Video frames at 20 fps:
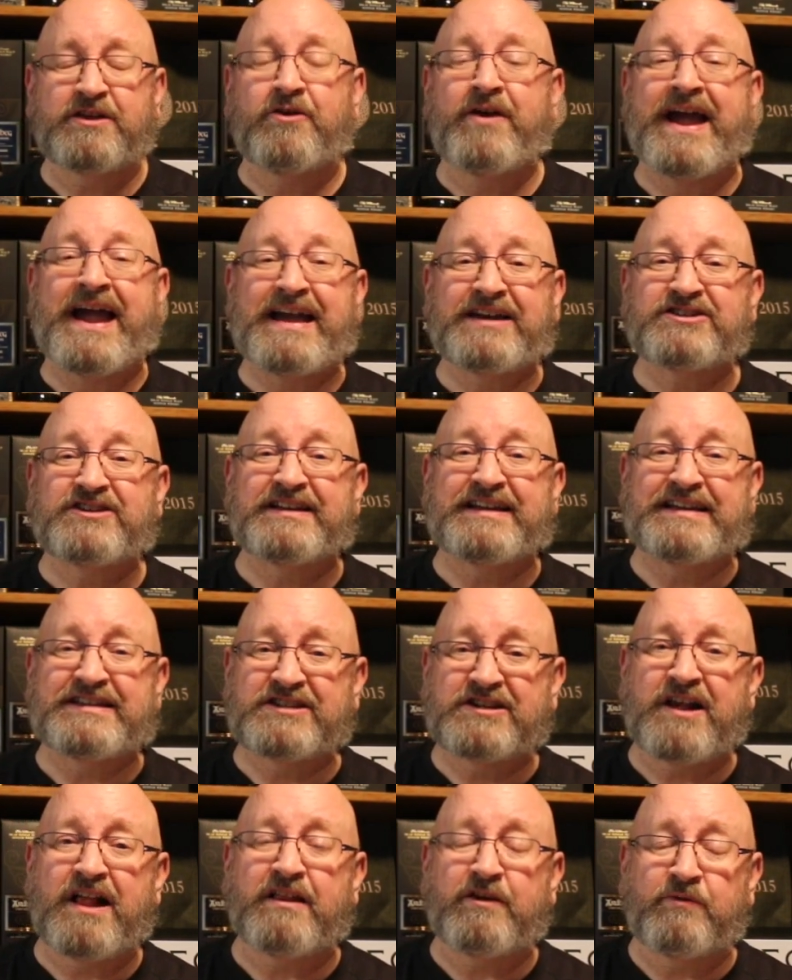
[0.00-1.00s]
They're actually in
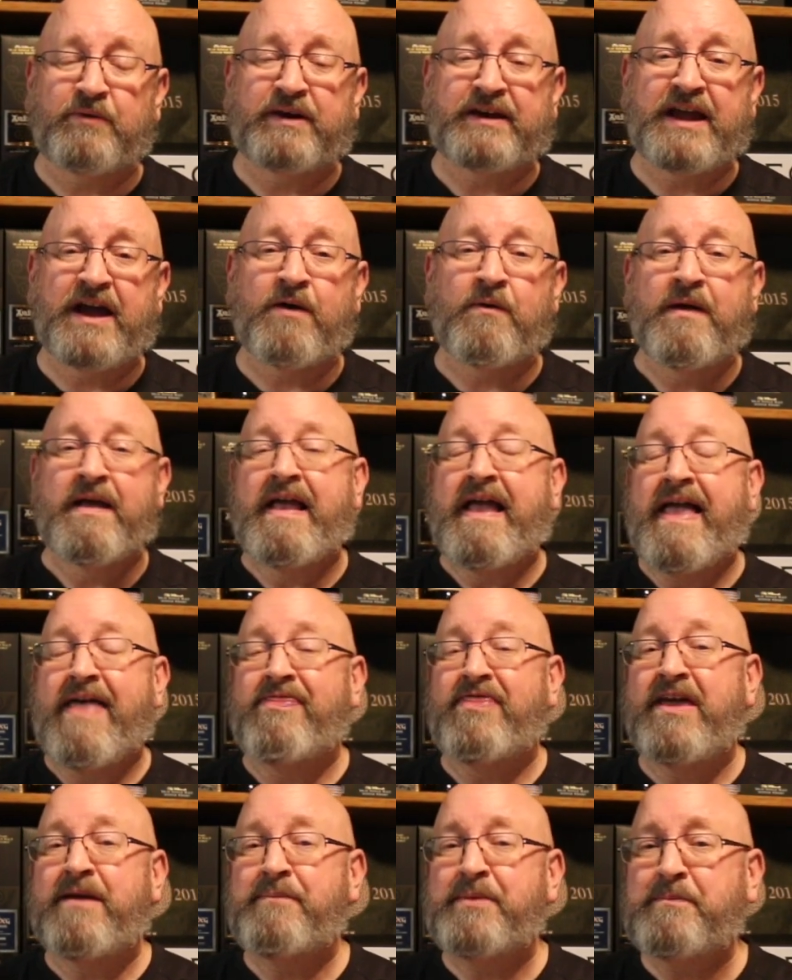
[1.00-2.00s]
Scotland right now,
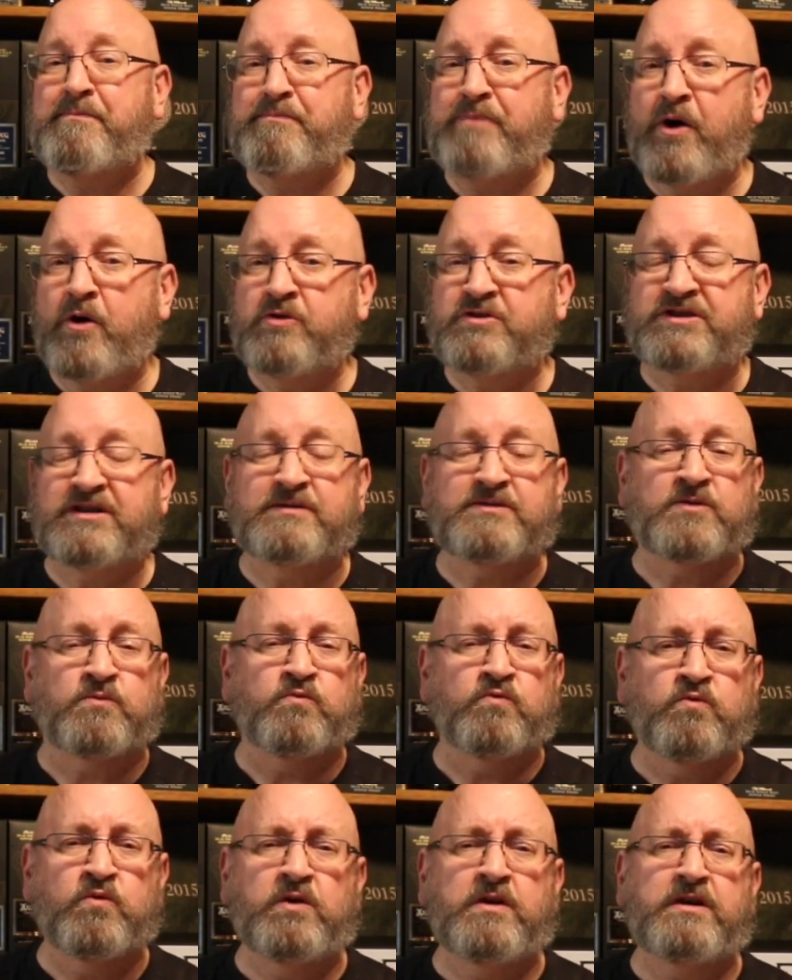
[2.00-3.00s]
and they've been posting
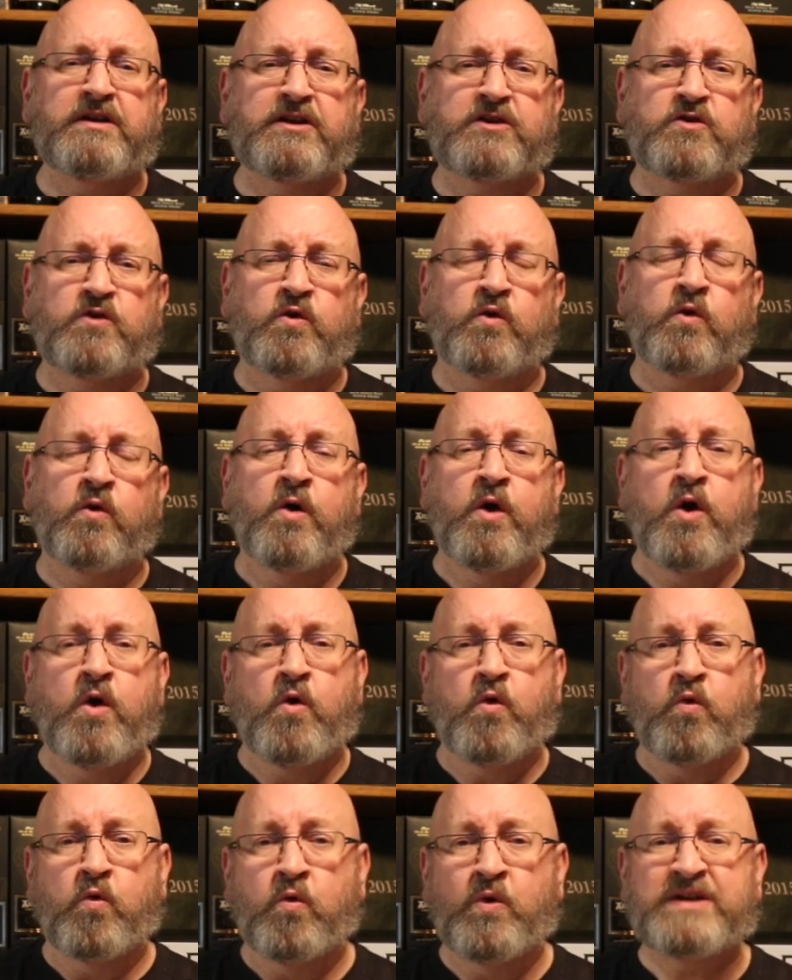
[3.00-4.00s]
some really cool
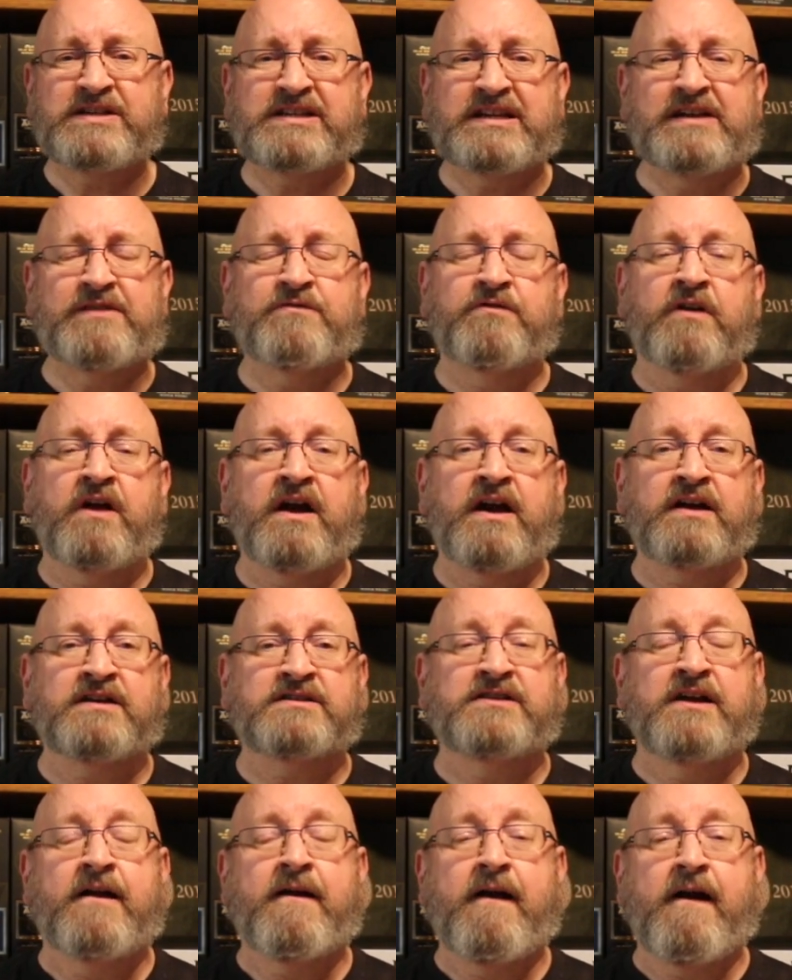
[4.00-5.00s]
whiskey
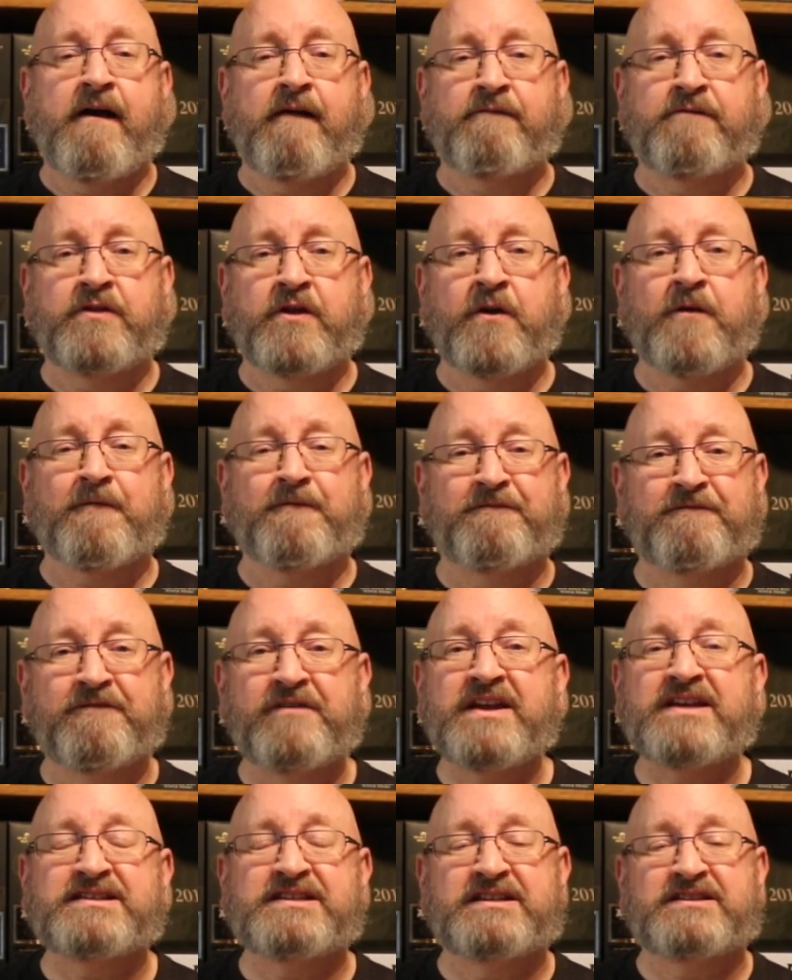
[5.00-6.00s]
vlogs of their
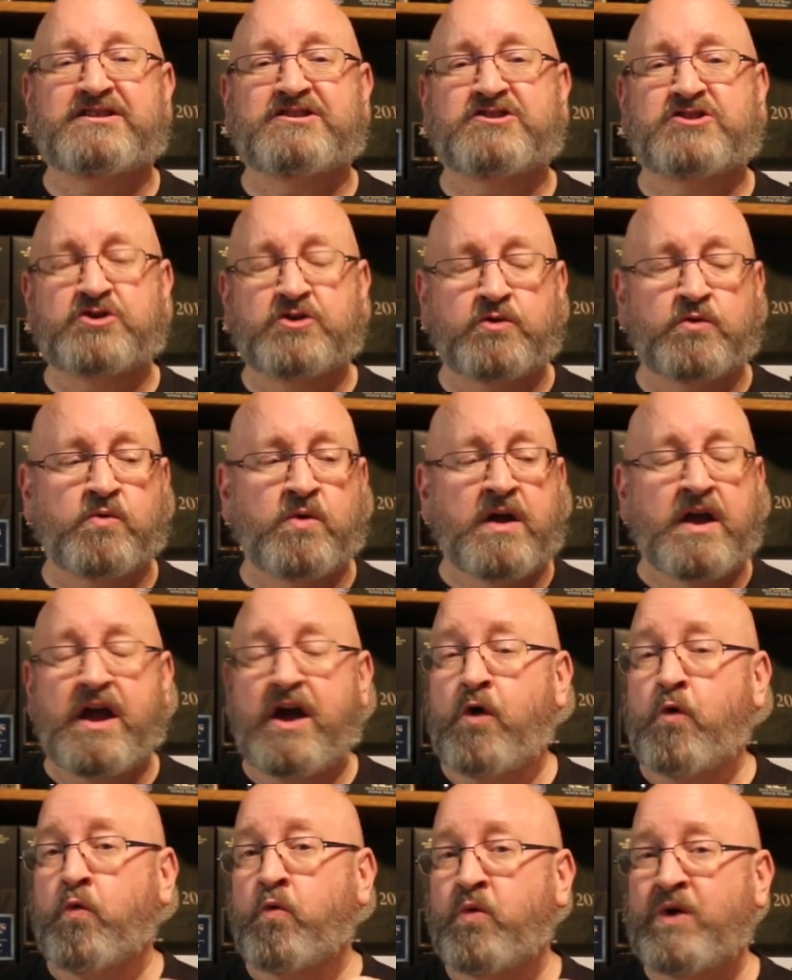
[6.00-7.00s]
visits to
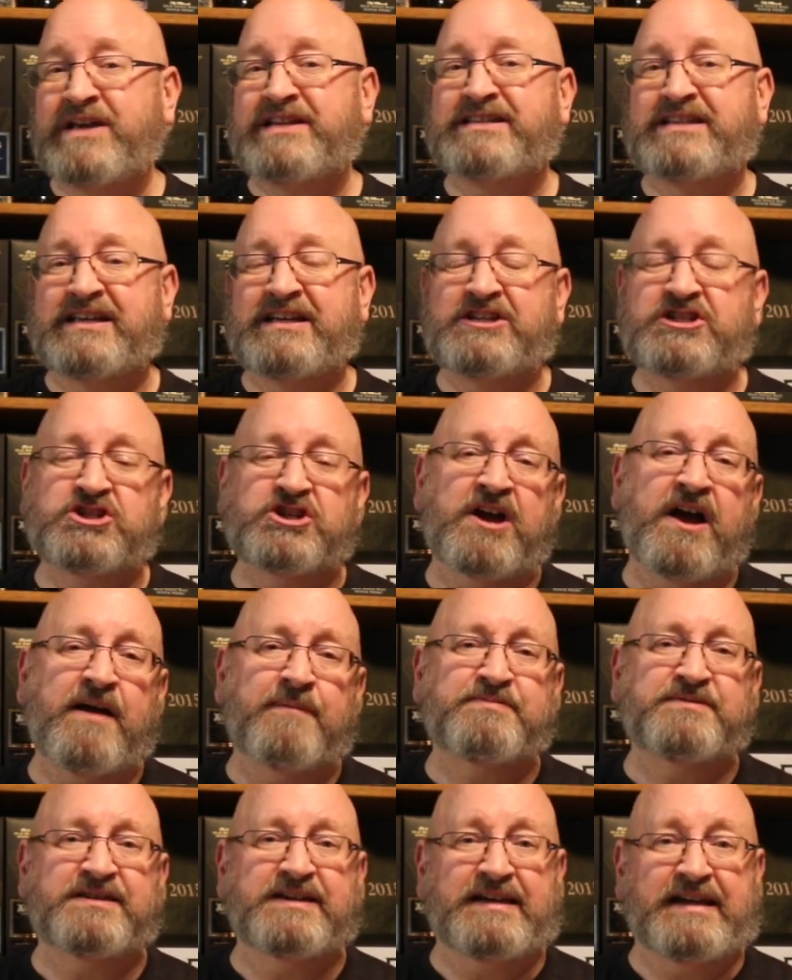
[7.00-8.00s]
uh, whiskey
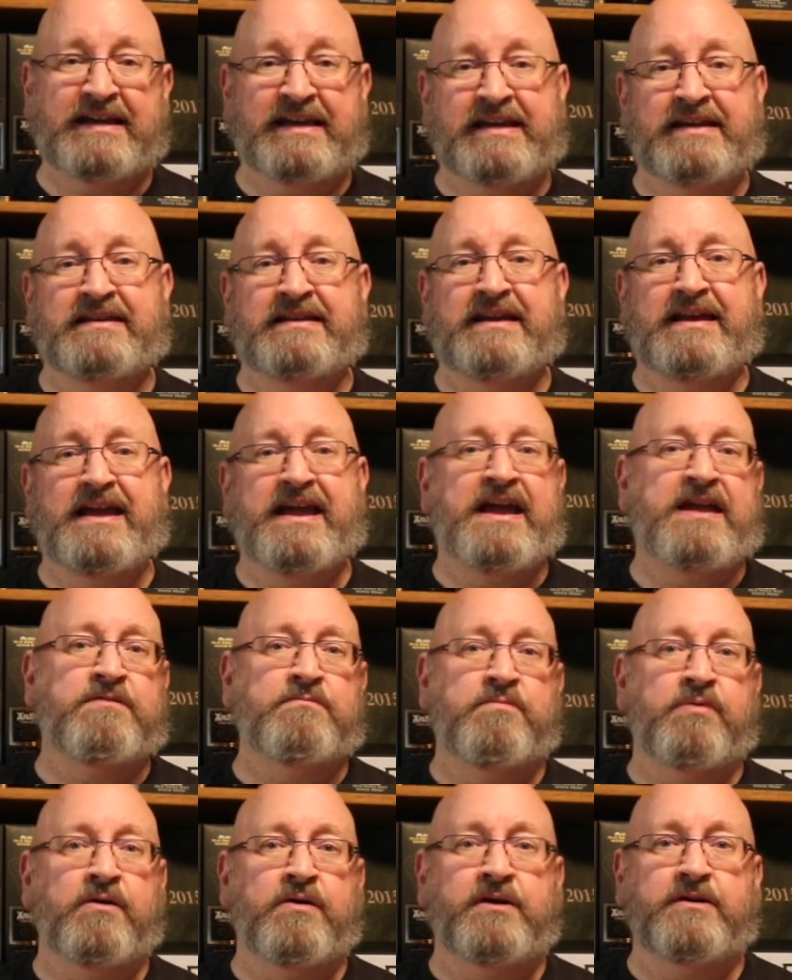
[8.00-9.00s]
shops in
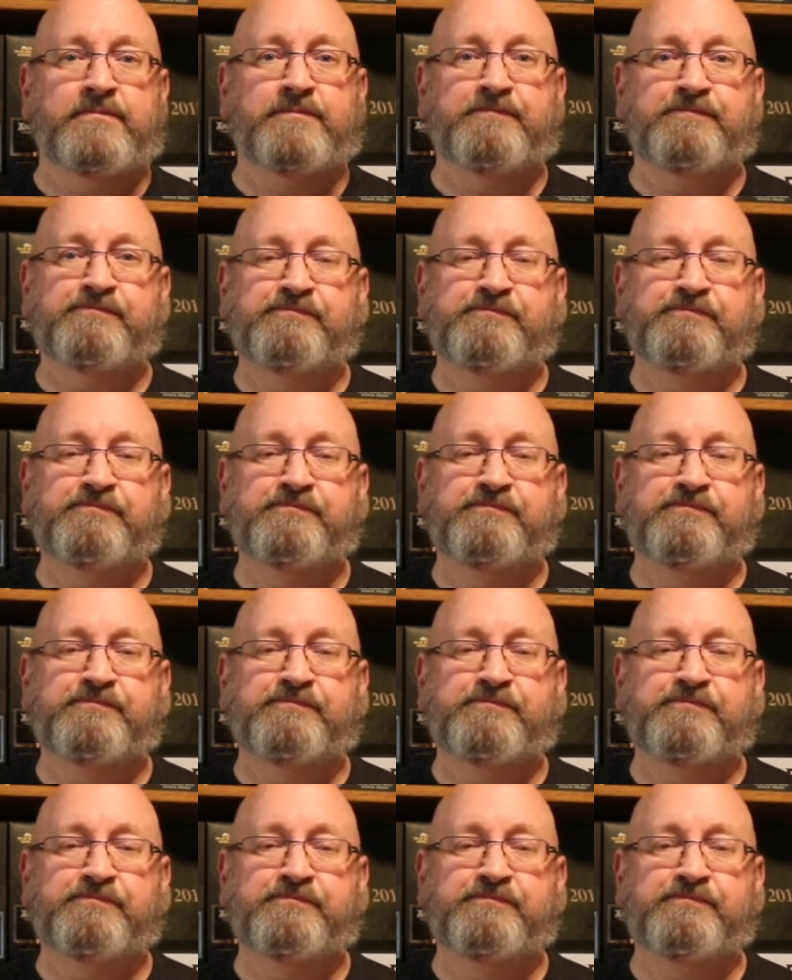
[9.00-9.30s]
Edinburgh.